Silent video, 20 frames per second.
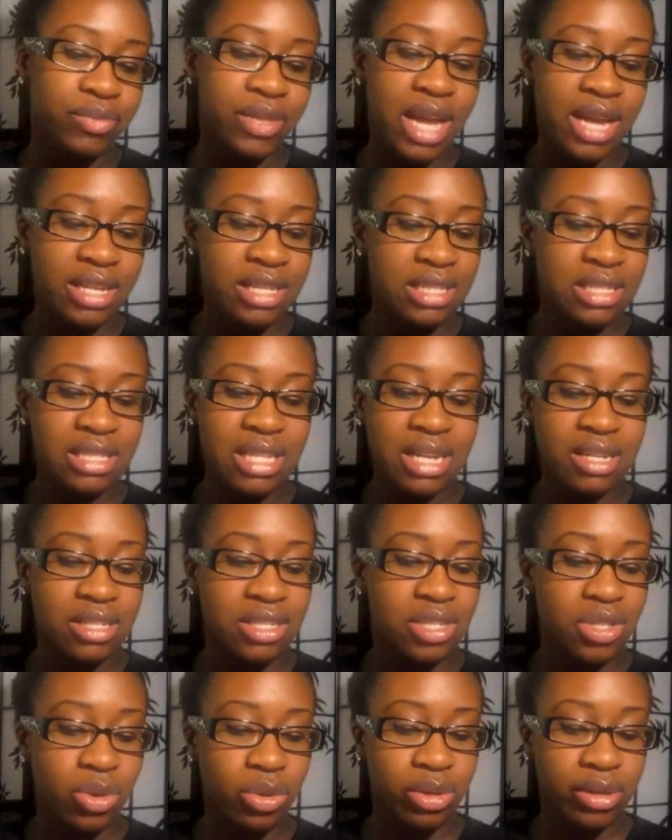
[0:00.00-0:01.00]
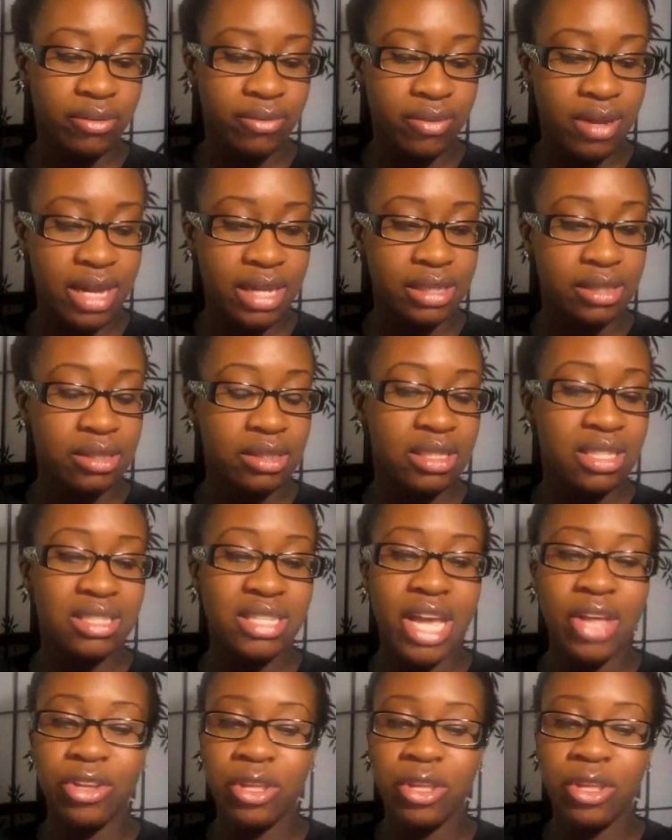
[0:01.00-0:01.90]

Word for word: That is that is totally fine because I